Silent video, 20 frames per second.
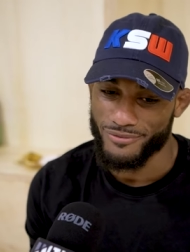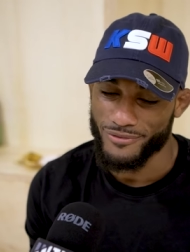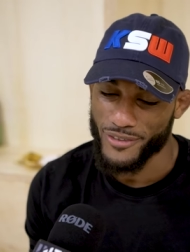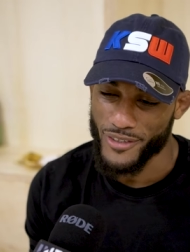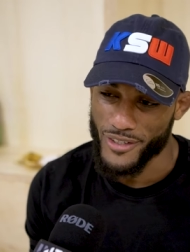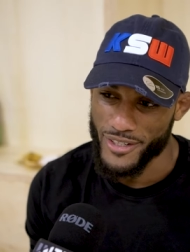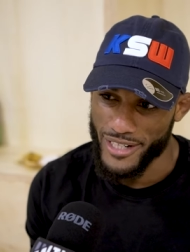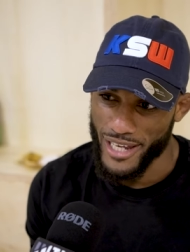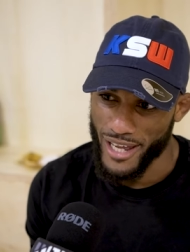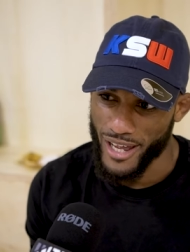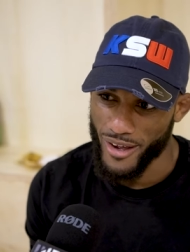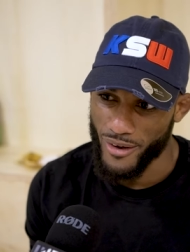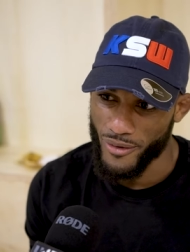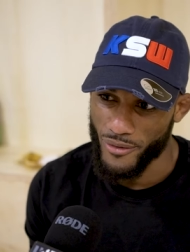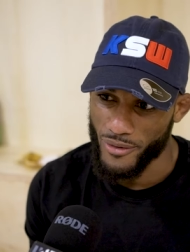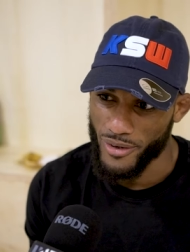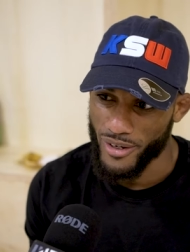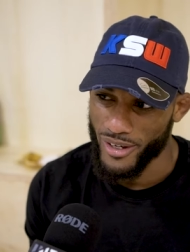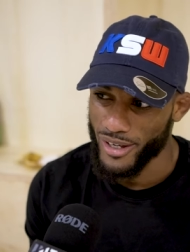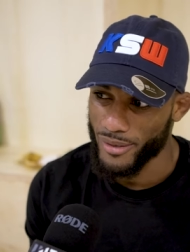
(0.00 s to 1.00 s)
for
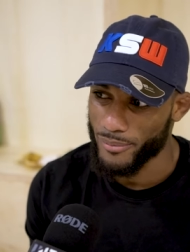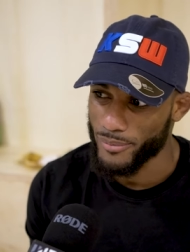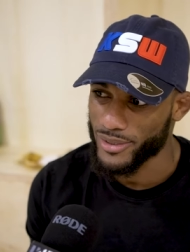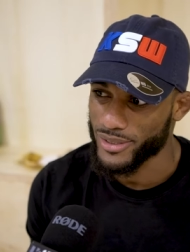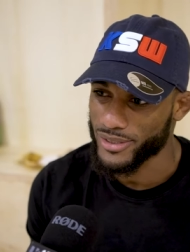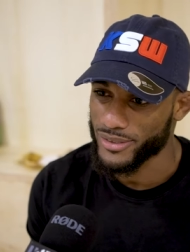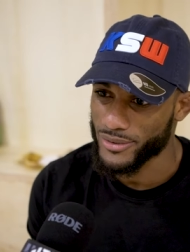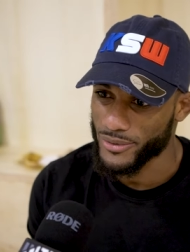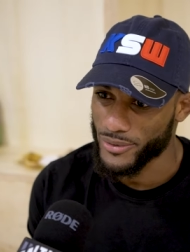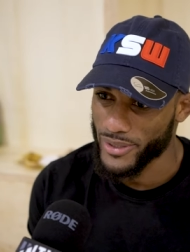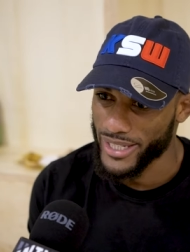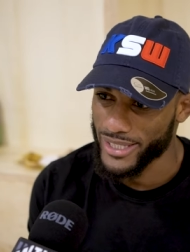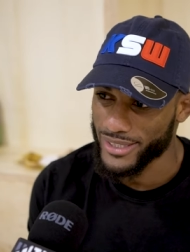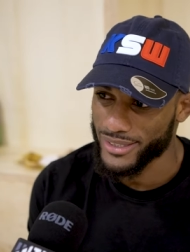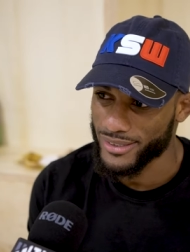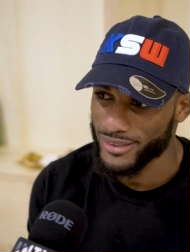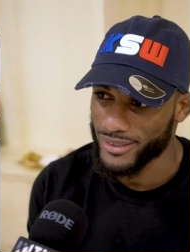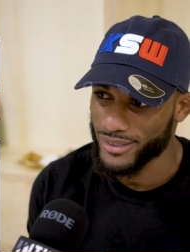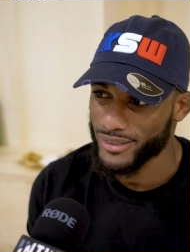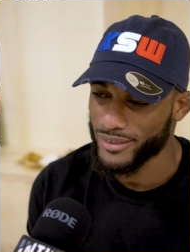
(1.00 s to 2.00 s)
now, I must
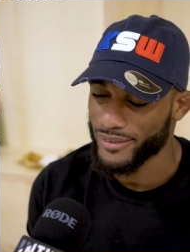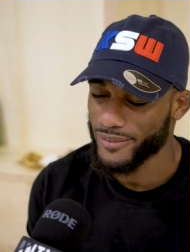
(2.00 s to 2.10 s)
rest,